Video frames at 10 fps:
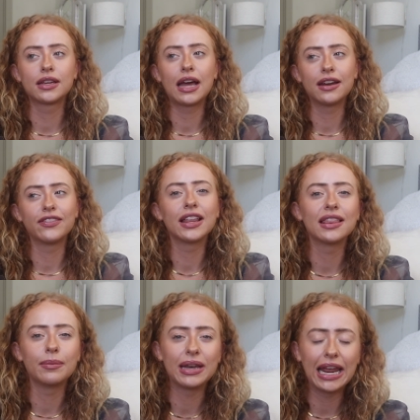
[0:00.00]
kind of
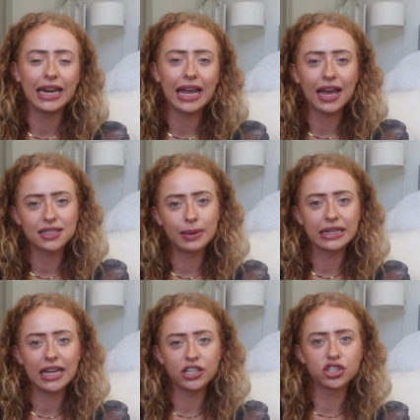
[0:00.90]
eliminating
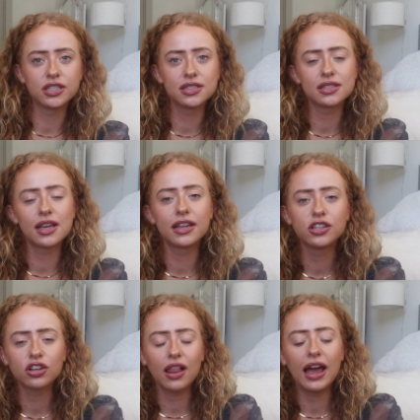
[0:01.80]
expectations in
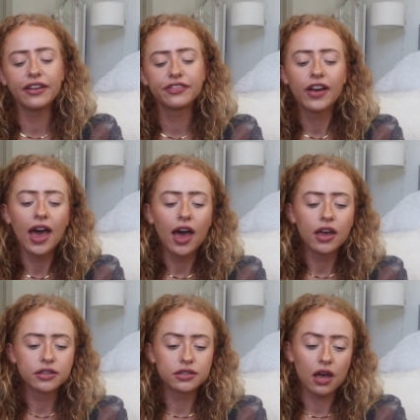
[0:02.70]
your life.
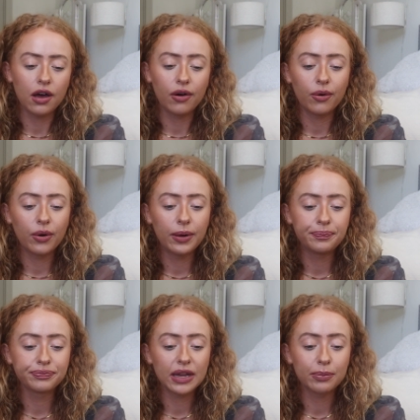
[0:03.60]
So
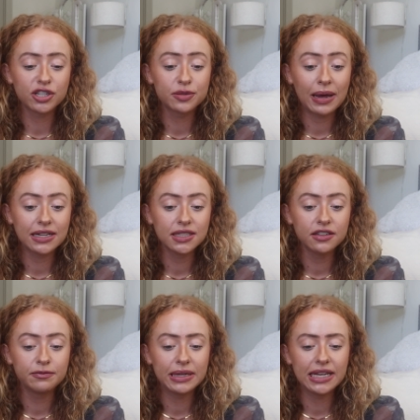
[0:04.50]

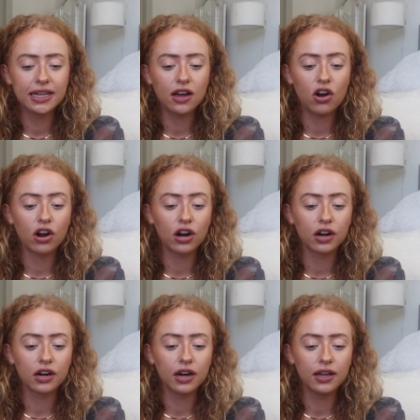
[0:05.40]
perspective being
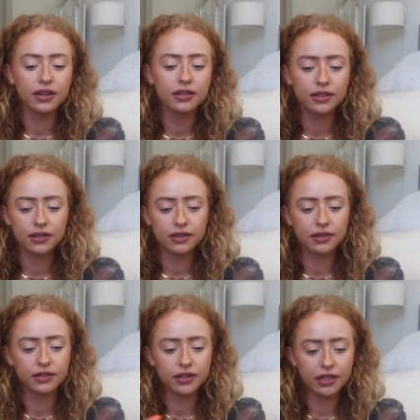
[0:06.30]
our,
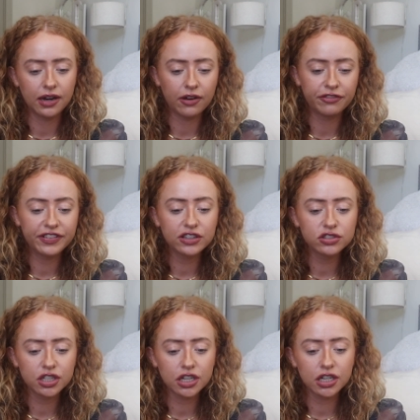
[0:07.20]

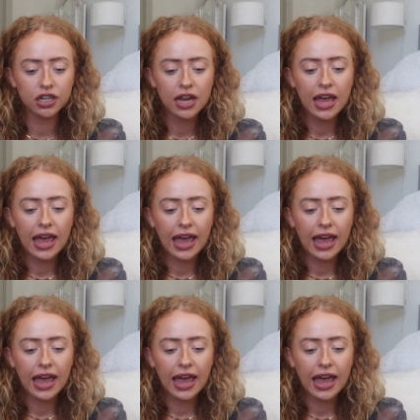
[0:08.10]
filter